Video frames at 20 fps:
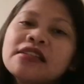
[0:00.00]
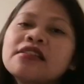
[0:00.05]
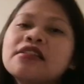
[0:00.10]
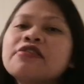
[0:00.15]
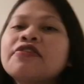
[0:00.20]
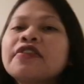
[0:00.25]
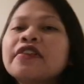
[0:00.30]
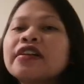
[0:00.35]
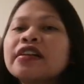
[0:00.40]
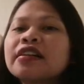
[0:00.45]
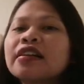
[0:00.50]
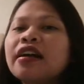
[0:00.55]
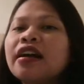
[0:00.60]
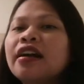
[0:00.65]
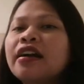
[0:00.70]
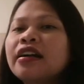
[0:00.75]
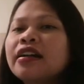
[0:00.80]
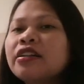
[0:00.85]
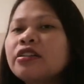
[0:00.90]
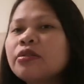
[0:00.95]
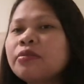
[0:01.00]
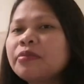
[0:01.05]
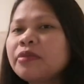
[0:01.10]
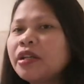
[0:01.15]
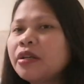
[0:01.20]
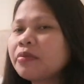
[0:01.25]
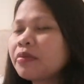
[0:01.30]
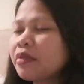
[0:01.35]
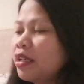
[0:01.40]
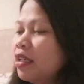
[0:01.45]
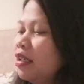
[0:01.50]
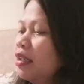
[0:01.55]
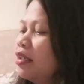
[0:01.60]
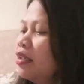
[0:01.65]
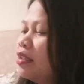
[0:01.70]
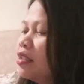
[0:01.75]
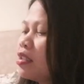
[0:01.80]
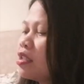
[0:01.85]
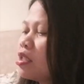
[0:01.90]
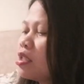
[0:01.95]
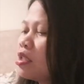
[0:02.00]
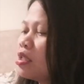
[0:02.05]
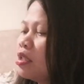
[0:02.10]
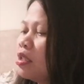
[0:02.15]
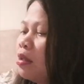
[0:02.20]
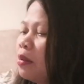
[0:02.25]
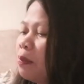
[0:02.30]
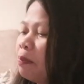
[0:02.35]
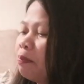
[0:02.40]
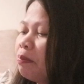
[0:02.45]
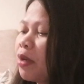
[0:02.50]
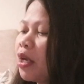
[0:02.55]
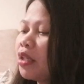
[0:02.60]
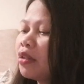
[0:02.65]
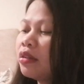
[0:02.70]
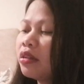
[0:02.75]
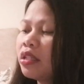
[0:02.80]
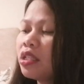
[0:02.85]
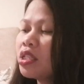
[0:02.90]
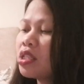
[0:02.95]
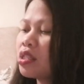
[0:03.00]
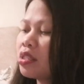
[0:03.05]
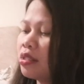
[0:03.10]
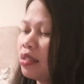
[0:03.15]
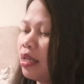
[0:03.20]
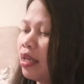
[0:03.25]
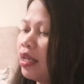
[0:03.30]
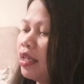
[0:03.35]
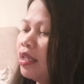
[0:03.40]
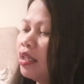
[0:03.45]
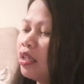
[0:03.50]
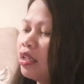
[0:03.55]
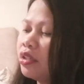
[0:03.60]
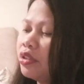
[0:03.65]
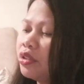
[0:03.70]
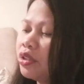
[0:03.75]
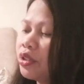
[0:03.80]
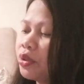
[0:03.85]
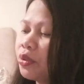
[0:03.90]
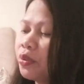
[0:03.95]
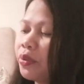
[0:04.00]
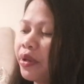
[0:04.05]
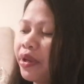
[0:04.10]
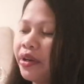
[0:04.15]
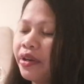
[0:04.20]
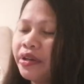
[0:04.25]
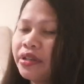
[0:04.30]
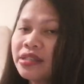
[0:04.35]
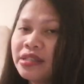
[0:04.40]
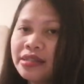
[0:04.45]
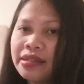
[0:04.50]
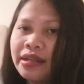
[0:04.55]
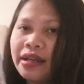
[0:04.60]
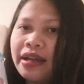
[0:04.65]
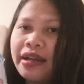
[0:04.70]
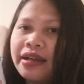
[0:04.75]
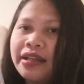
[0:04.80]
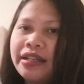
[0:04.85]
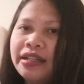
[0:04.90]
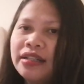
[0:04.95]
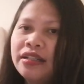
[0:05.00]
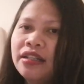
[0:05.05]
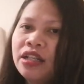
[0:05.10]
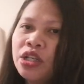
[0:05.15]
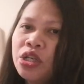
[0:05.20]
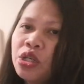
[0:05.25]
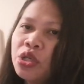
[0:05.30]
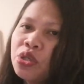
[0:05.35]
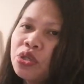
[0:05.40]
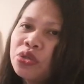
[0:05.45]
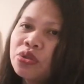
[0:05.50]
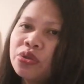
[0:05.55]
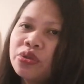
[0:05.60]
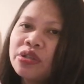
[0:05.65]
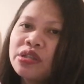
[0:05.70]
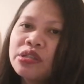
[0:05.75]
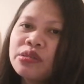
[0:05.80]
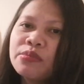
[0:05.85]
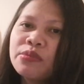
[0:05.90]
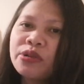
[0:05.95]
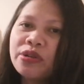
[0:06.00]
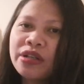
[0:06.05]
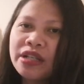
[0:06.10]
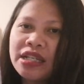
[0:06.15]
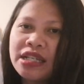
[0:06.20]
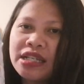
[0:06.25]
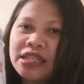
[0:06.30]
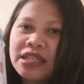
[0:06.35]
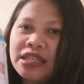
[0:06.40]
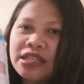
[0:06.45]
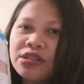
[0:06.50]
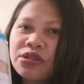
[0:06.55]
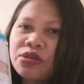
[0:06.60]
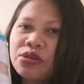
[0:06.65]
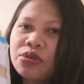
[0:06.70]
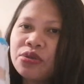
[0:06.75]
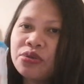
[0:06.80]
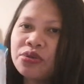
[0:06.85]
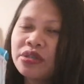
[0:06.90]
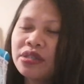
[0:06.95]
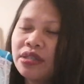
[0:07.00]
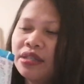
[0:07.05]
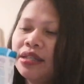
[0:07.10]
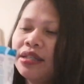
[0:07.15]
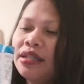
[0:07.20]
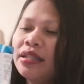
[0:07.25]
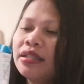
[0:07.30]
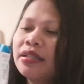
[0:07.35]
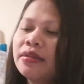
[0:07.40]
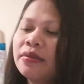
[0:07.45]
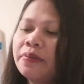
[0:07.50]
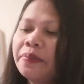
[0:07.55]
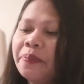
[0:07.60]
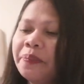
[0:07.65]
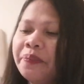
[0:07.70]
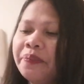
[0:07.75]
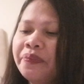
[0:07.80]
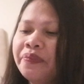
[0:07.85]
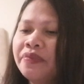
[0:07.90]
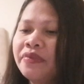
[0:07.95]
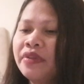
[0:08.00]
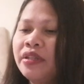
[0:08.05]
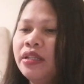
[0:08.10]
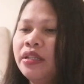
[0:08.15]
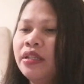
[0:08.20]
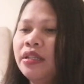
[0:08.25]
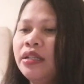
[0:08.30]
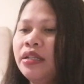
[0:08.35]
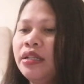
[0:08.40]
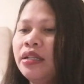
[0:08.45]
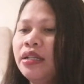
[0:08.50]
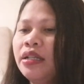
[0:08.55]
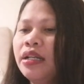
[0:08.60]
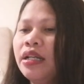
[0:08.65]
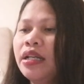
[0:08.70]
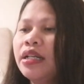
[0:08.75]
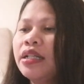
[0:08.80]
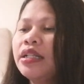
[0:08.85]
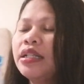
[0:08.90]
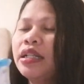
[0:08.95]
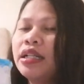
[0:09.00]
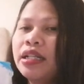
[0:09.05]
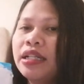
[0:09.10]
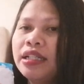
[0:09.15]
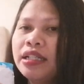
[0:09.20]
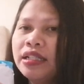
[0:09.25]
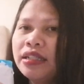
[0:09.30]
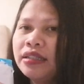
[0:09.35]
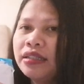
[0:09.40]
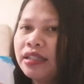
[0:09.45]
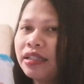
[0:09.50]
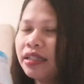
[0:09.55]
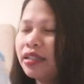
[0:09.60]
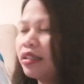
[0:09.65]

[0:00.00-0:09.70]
a different kind of napkin. It's panty style, underwear style. So, it's more easy to use it. Ayan, I